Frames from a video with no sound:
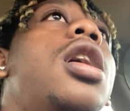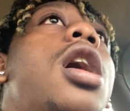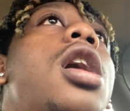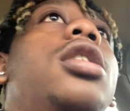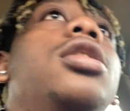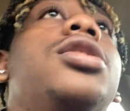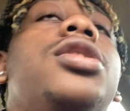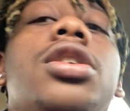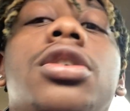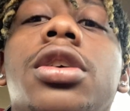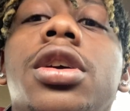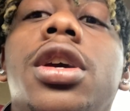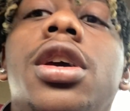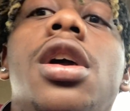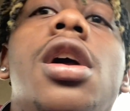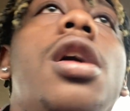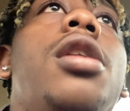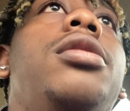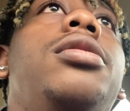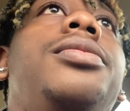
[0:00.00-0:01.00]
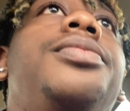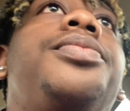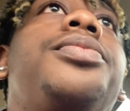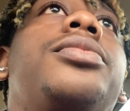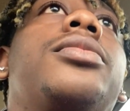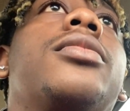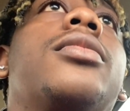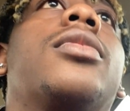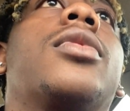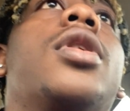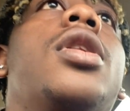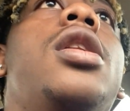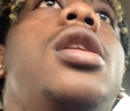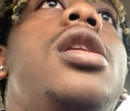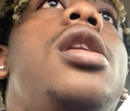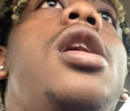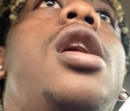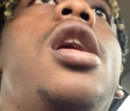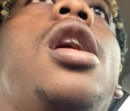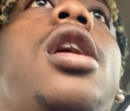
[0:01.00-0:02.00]
So yeah,
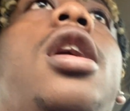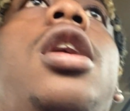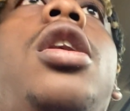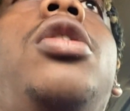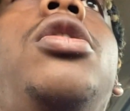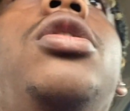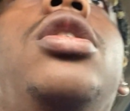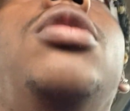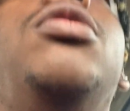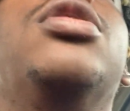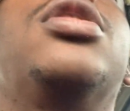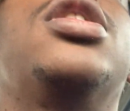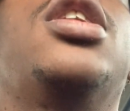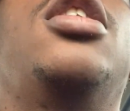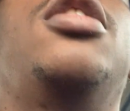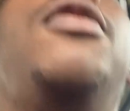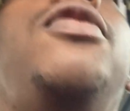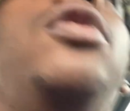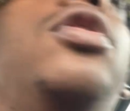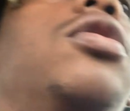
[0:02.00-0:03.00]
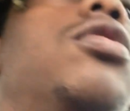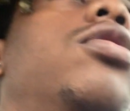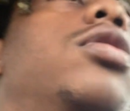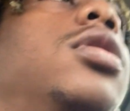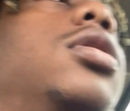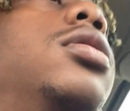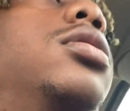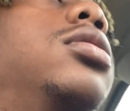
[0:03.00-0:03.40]
I don't know what y'all fuck with.